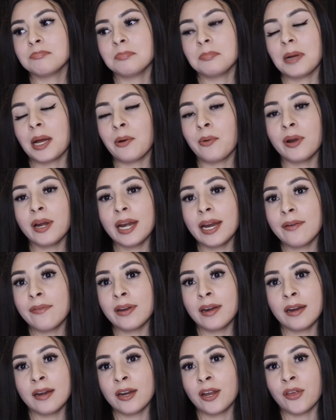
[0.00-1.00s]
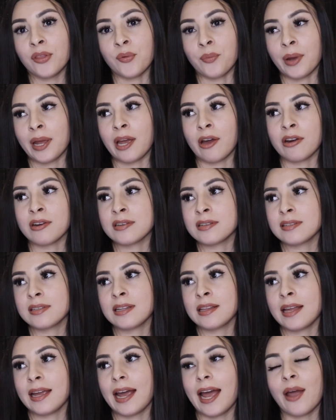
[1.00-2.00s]
I wouldn't have it any other way,
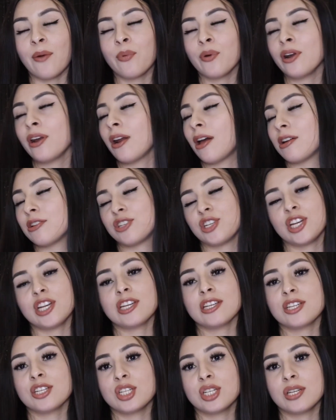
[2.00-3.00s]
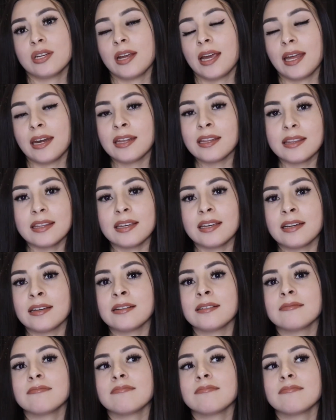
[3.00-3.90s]
honestly. Like, I would not change anything